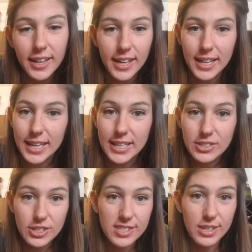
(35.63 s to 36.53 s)
it
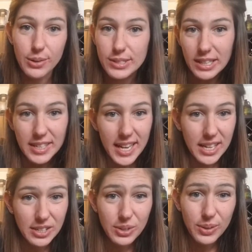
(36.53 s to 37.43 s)
just snows all day
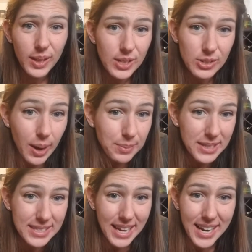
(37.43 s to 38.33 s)
and you're really trapped
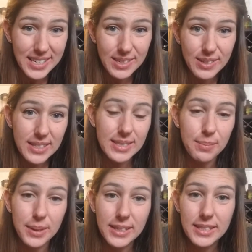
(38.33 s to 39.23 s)
inside and you need
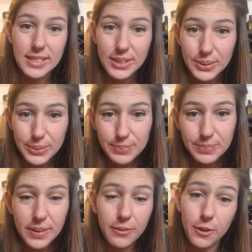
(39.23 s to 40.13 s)
something to do.
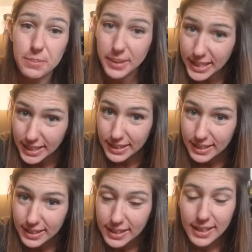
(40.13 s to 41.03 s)
For me,
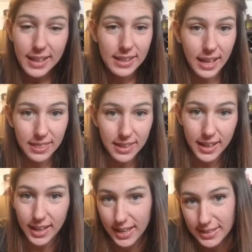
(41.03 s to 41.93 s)
that
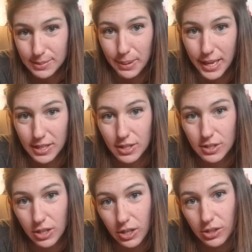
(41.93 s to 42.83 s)
thing has been
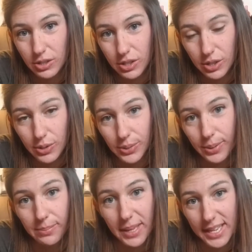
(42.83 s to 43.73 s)
turned to
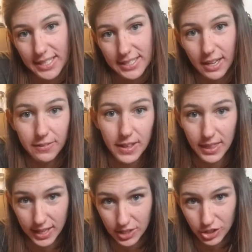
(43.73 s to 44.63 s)
making stuff in the
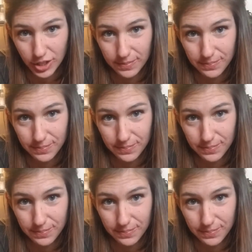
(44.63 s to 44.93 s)
kitchen.